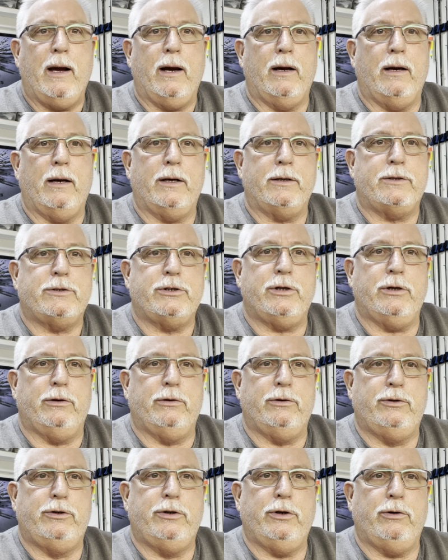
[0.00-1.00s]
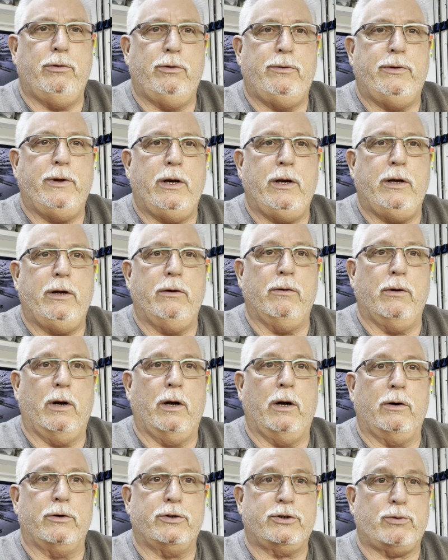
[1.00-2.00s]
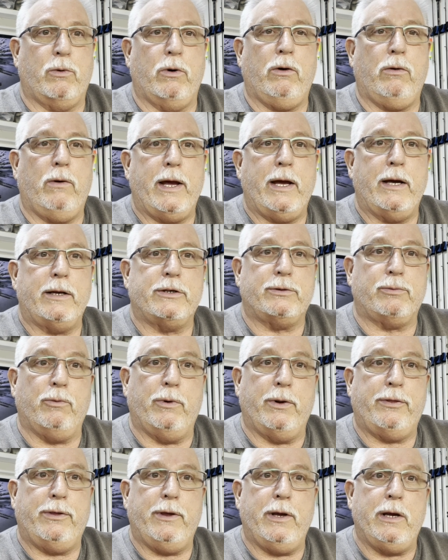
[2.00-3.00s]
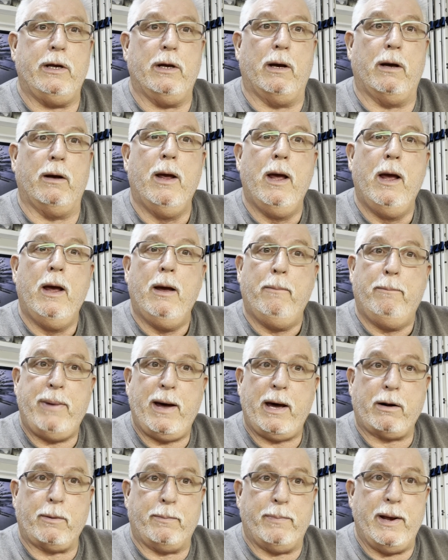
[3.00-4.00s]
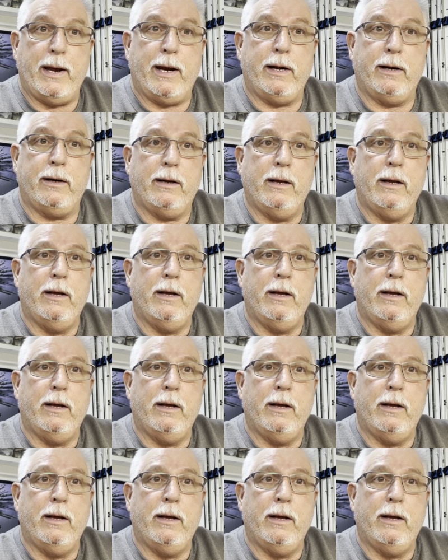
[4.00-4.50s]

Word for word: uh, to do the uh, swirl heads with the powder paint.